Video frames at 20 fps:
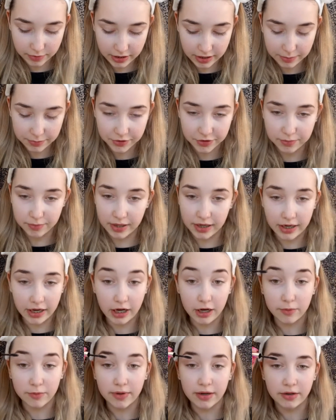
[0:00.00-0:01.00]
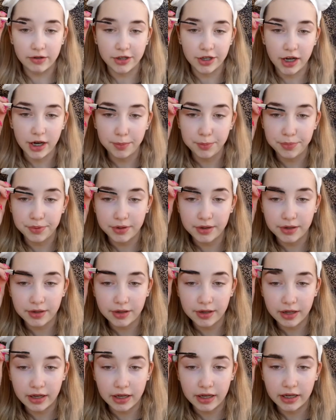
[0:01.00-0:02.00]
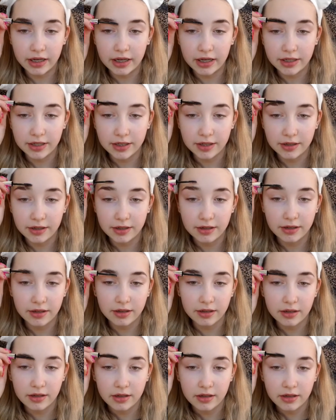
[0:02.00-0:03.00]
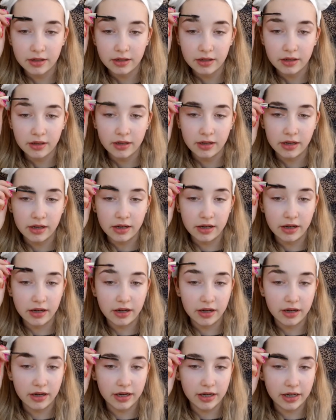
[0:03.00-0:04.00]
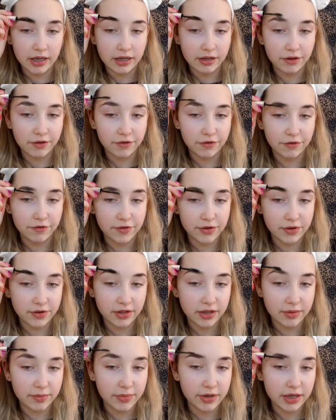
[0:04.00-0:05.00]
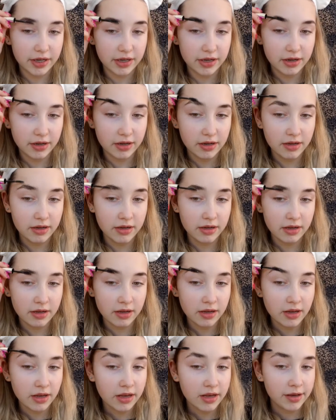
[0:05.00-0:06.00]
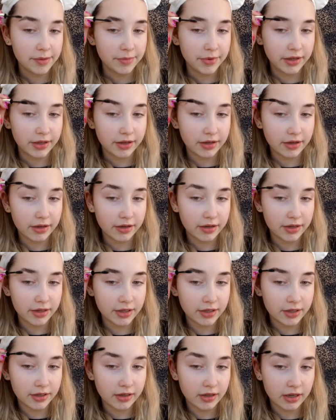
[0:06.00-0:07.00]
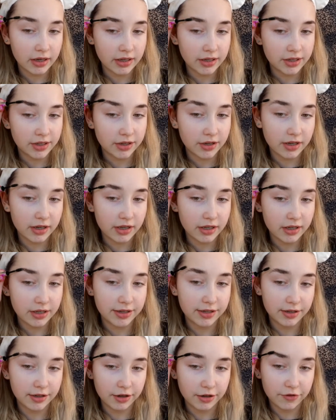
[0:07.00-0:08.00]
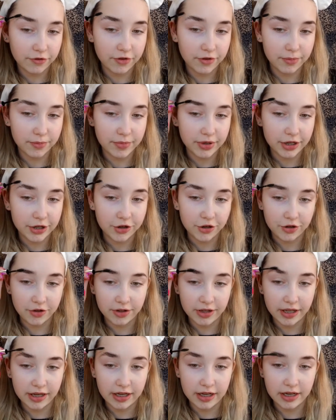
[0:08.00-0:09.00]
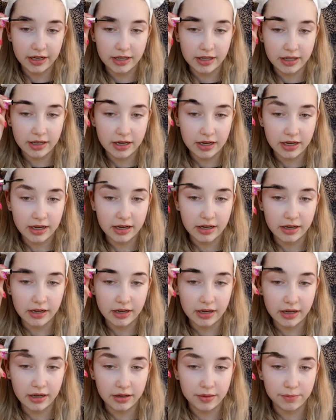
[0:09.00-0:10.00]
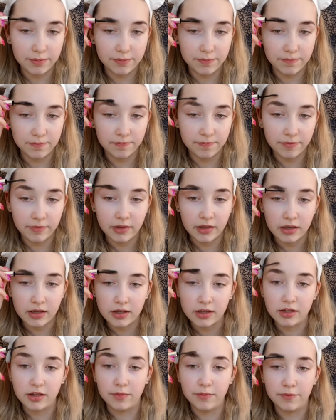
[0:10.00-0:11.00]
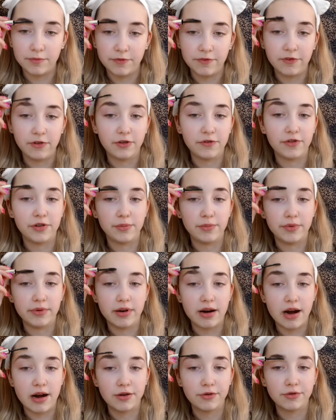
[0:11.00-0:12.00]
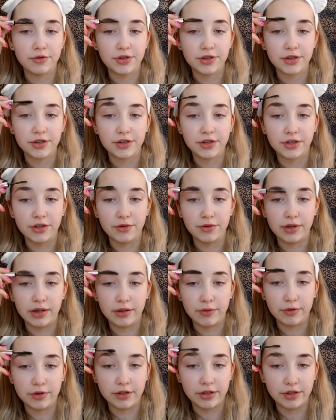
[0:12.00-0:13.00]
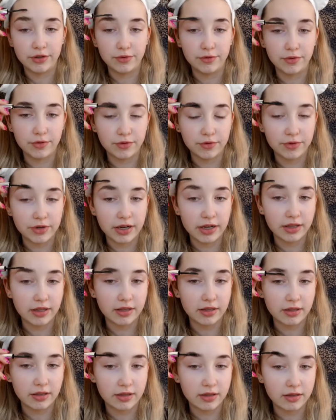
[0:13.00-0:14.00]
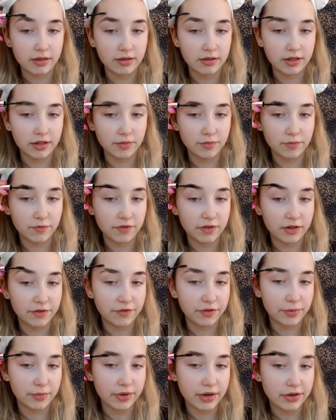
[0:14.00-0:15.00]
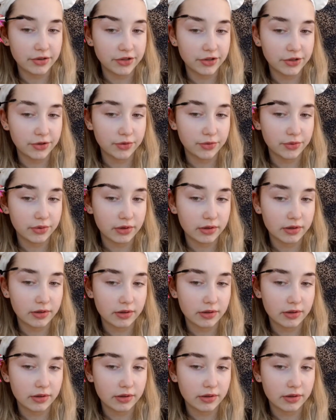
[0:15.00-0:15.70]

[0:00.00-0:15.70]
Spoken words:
keeps my eyebrows up, I guess. And then I can fill them in because I saw in this look from Mmmmitchell that he did some fluffy brows, so I wanted to create some fluffy brows too.